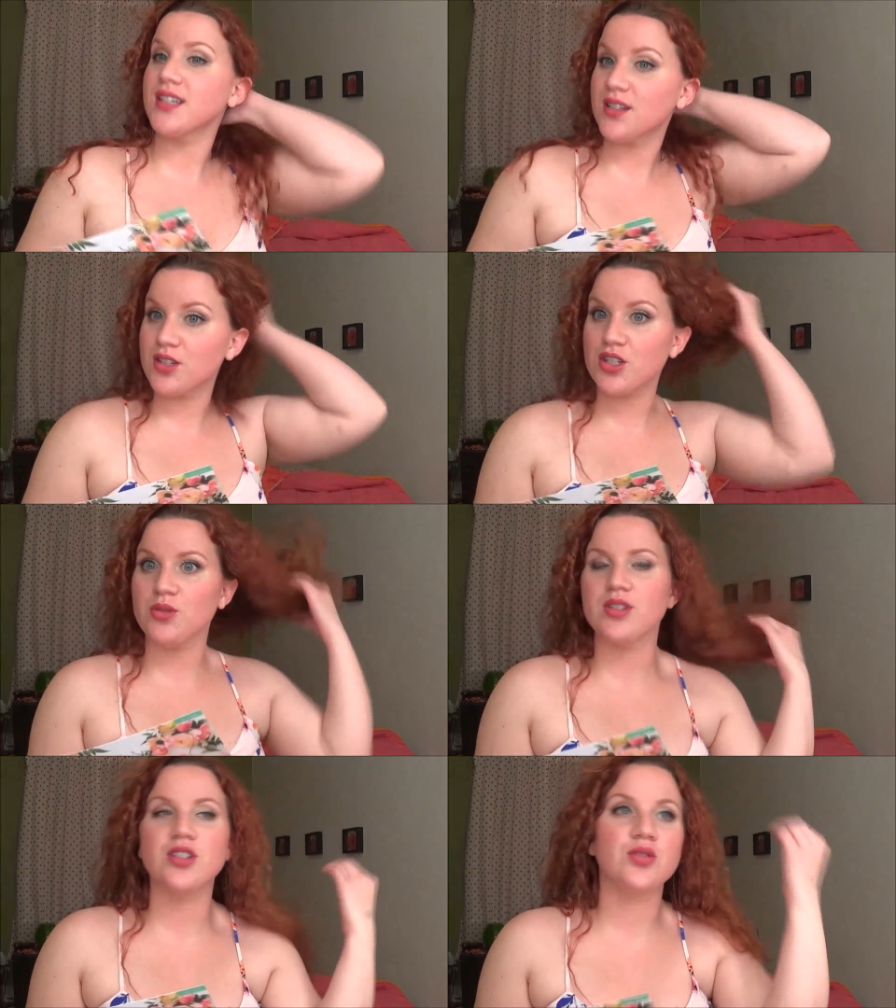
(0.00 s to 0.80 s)
and
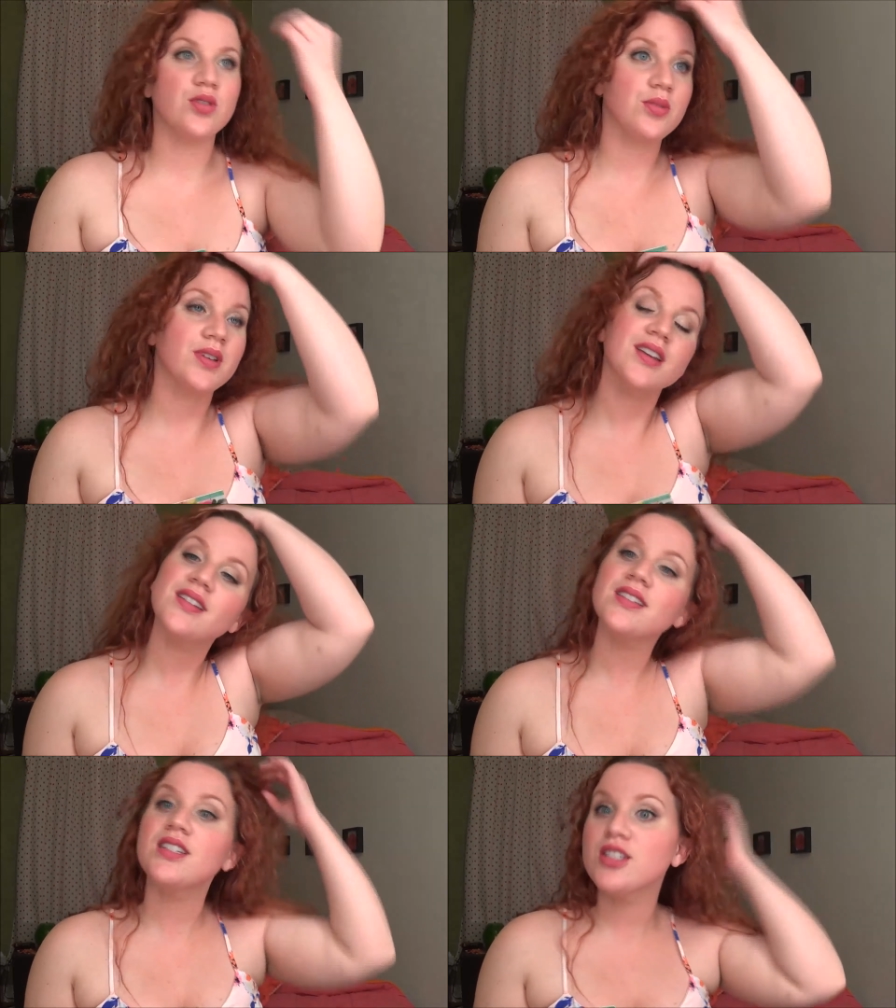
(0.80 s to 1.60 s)
two inches shorter
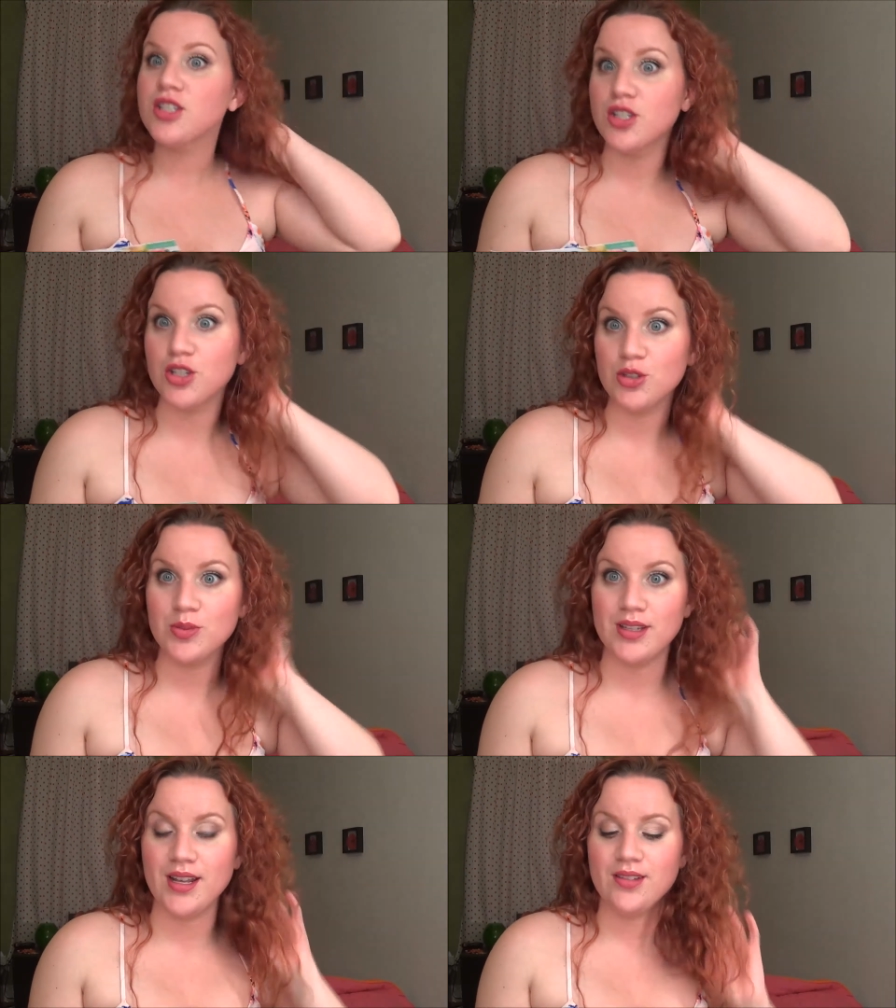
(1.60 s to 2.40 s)
because it is
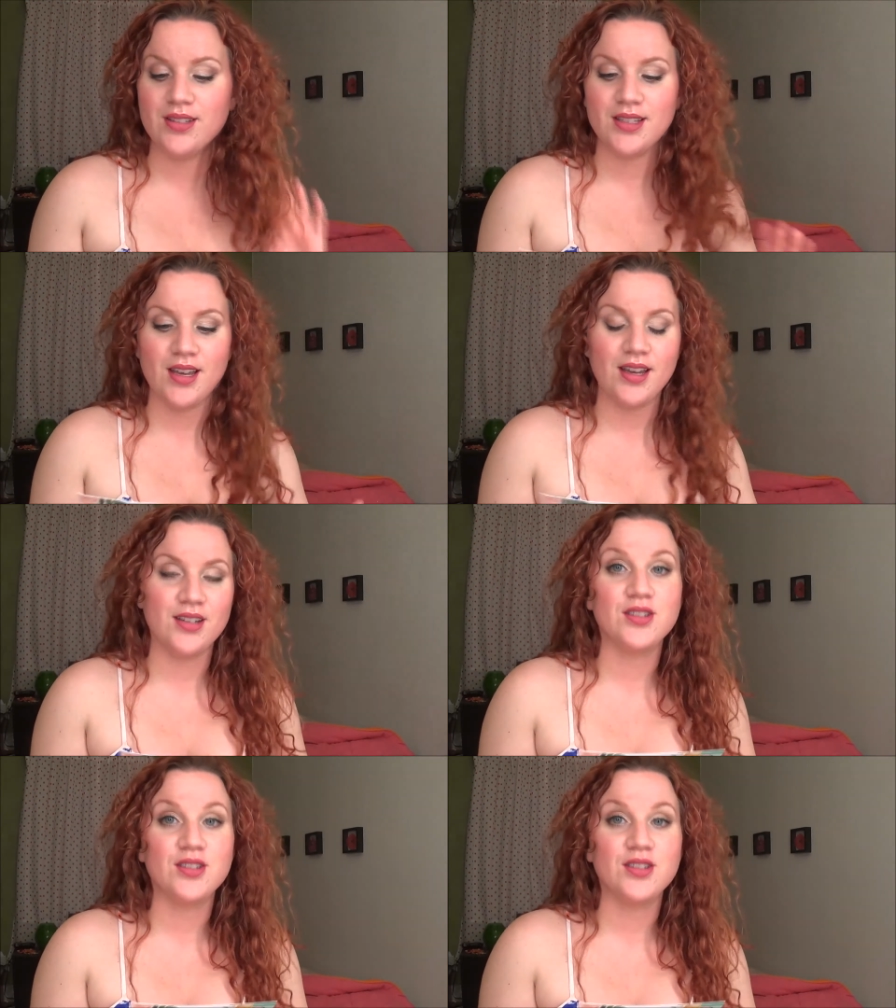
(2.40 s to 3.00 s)
humid outside,